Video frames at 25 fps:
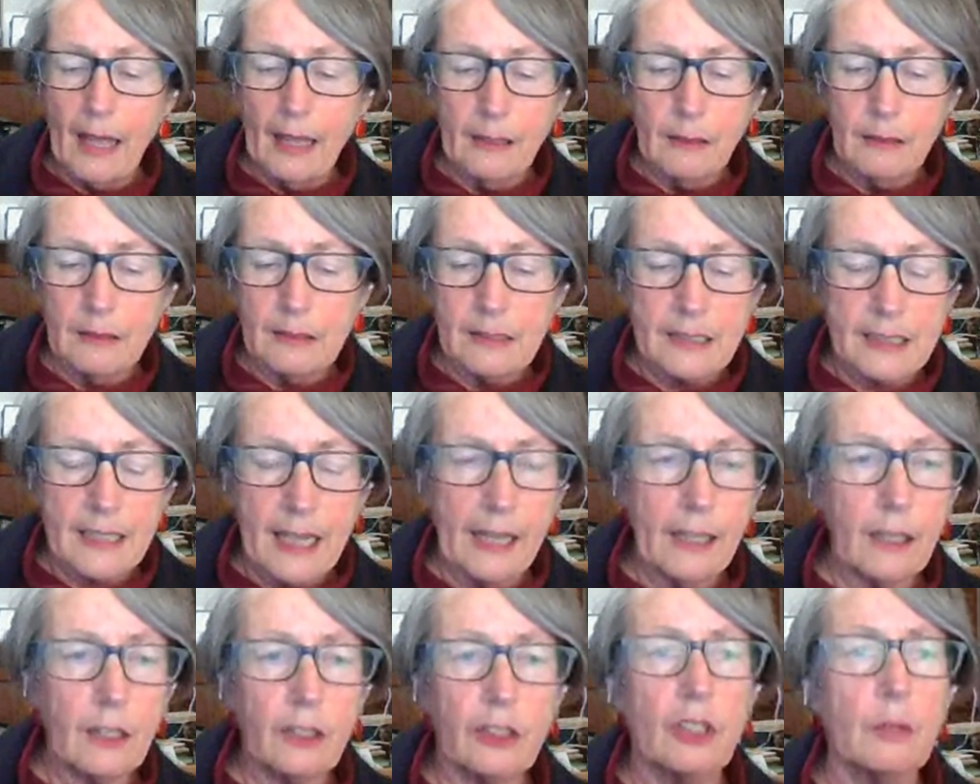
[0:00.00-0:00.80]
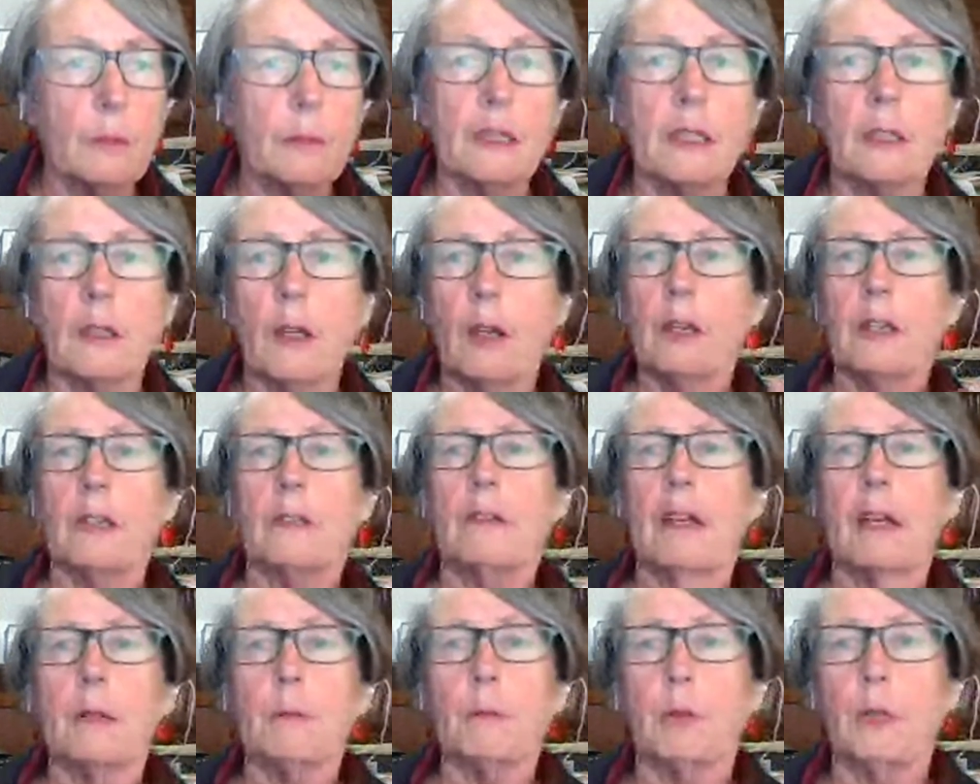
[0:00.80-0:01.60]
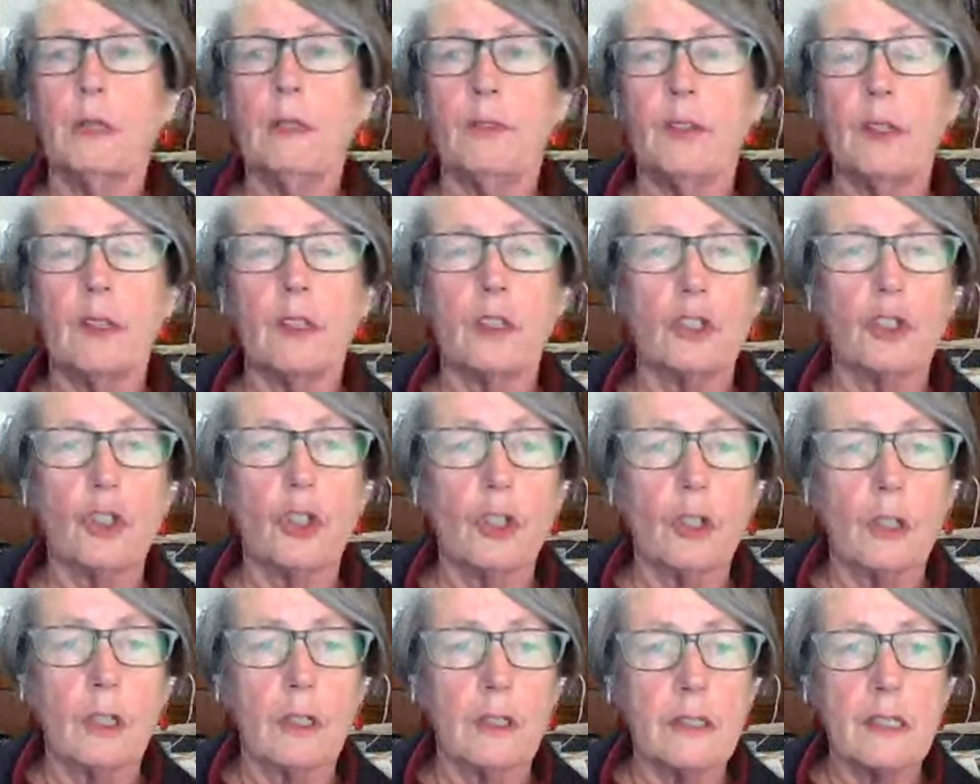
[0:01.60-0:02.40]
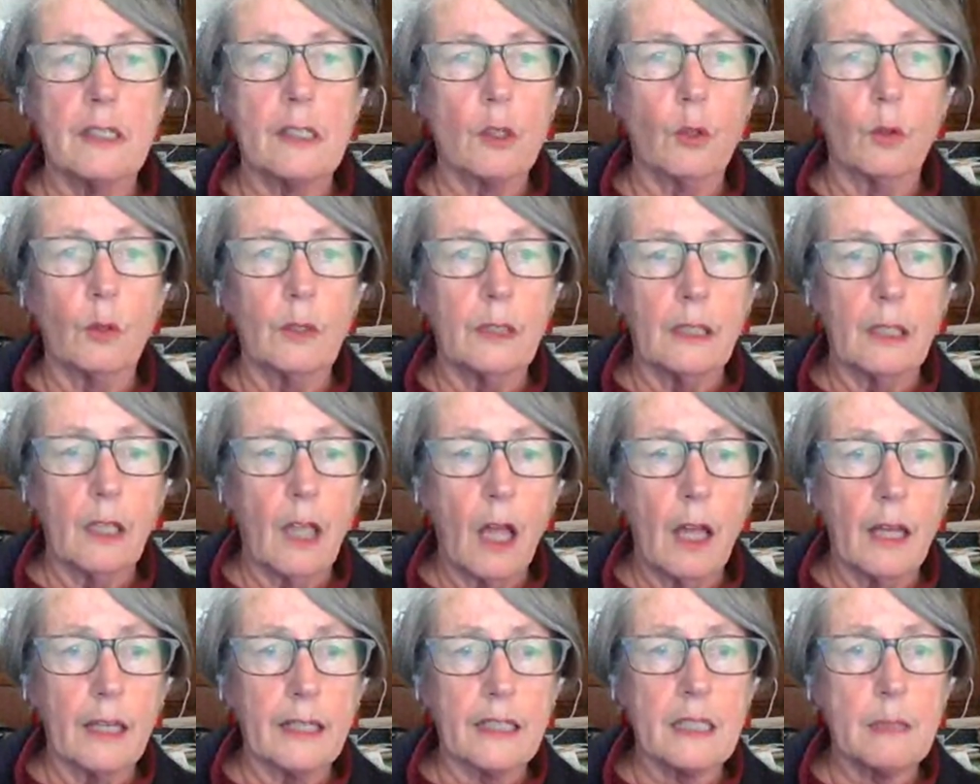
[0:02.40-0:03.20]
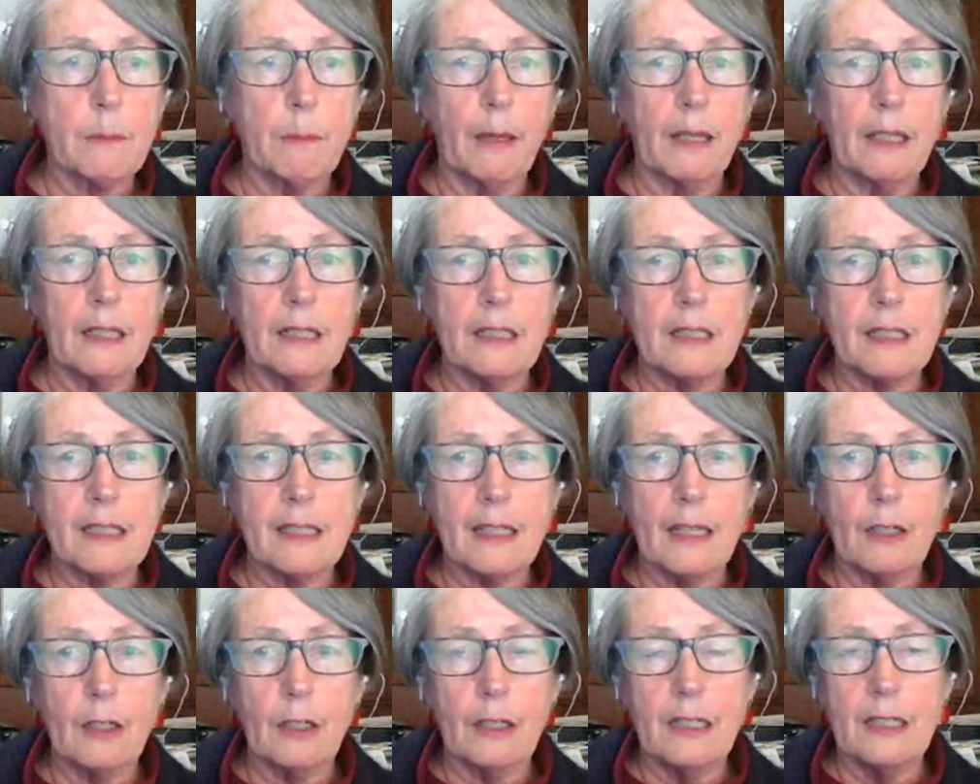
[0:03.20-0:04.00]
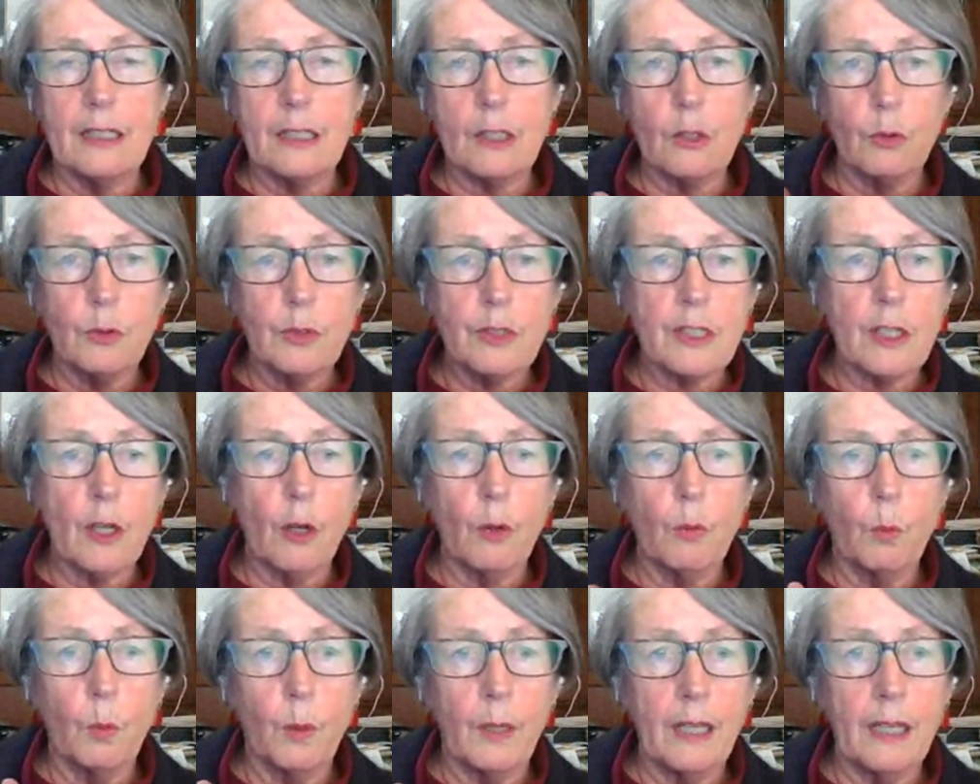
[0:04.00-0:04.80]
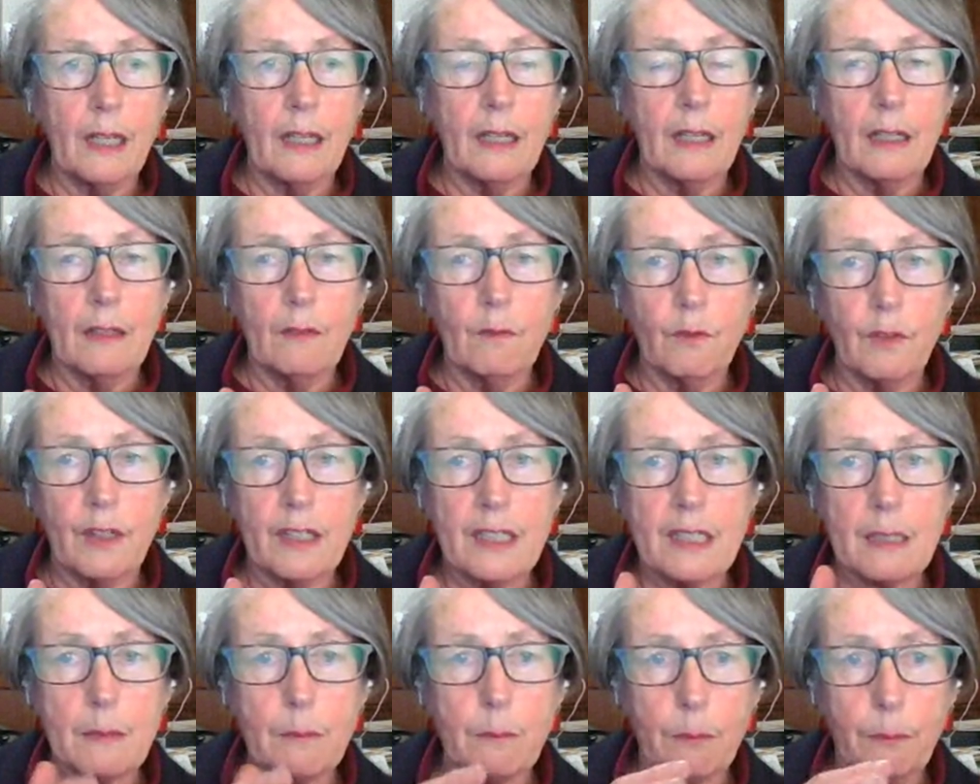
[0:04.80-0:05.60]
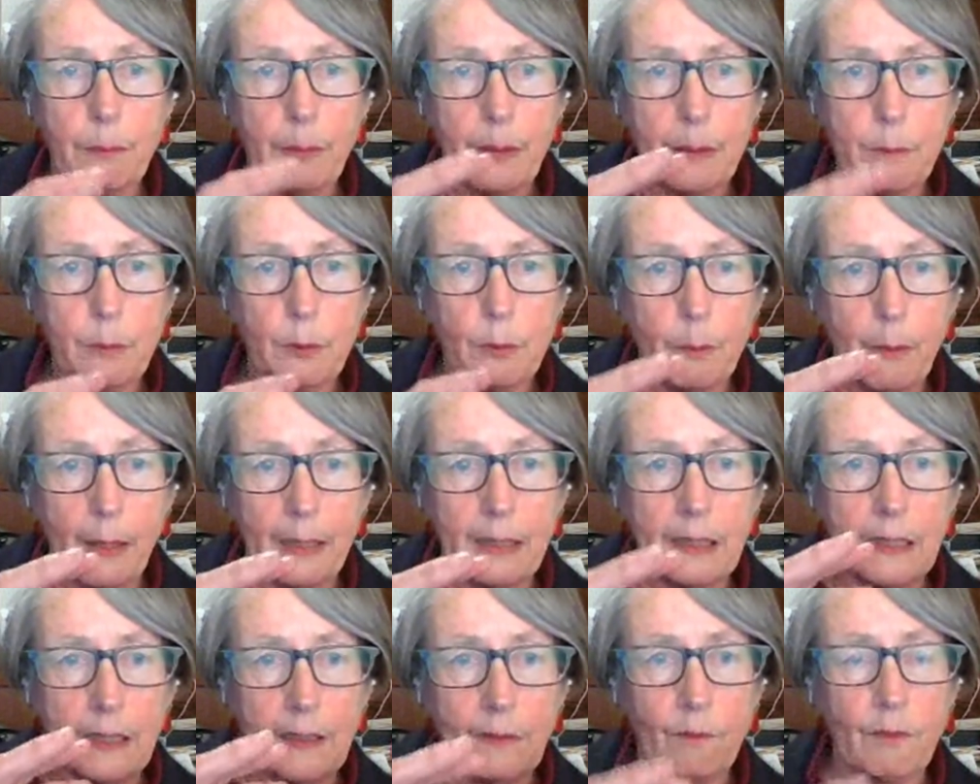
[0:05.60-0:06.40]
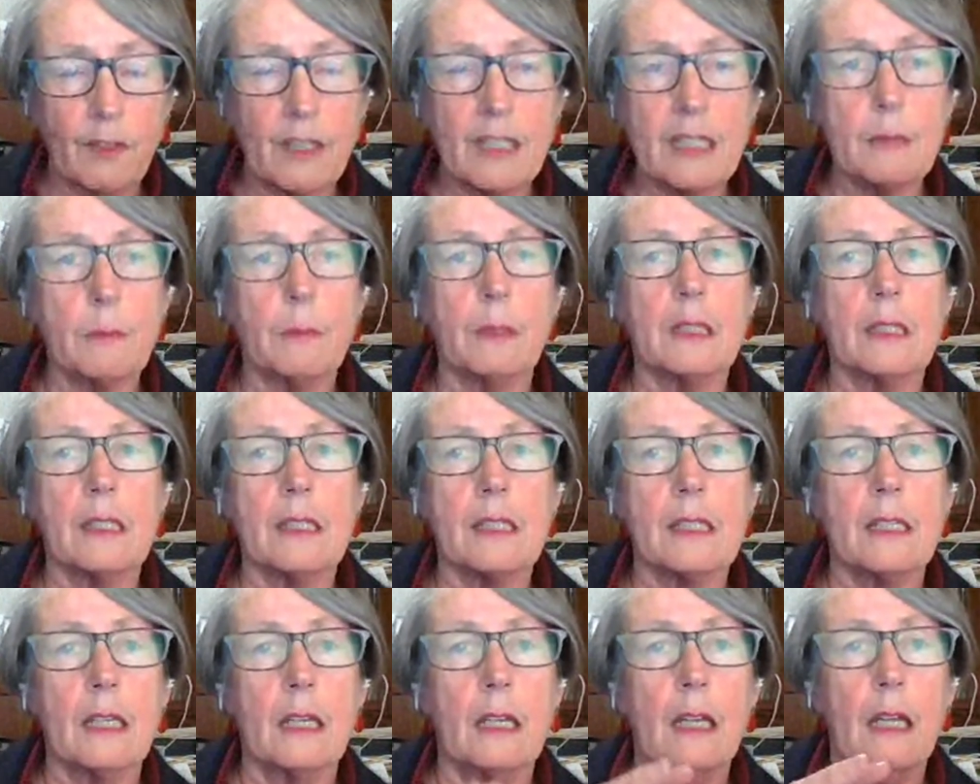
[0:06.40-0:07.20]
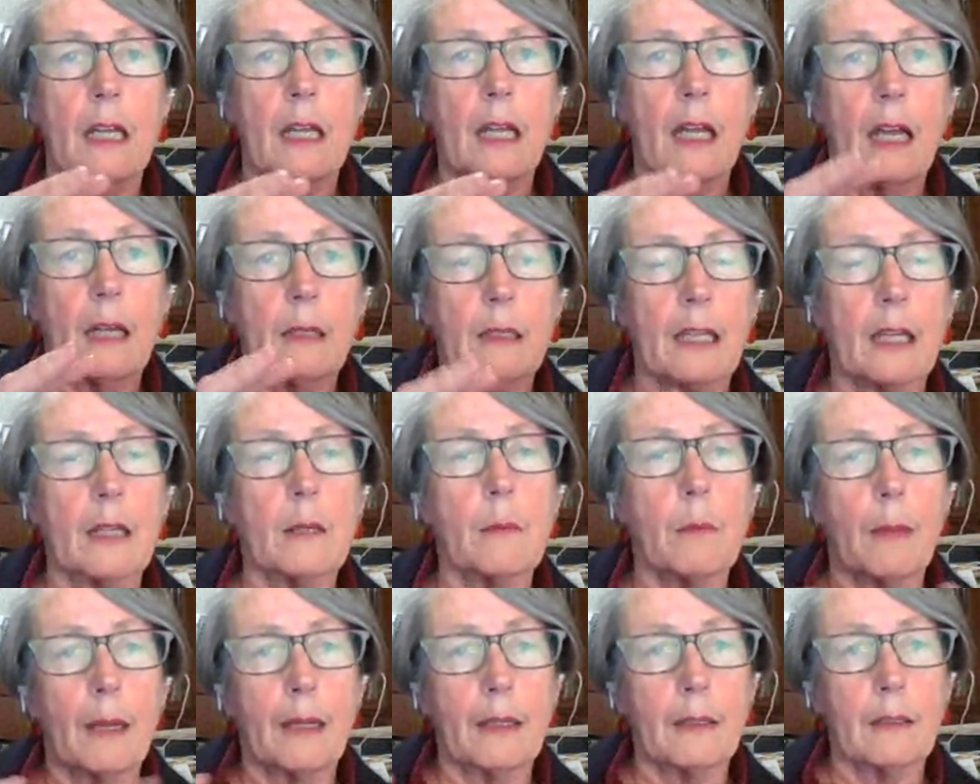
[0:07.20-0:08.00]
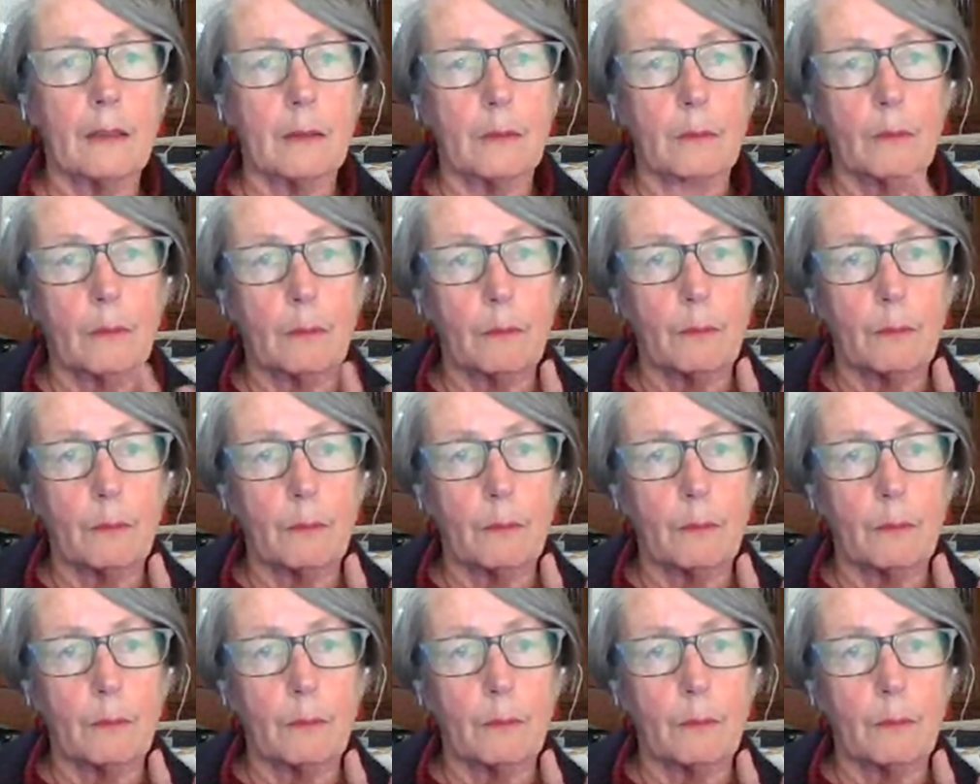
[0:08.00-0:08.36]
Angus Taylor can be going around briefing the journalists all he likes, but it's also where people making investments are going to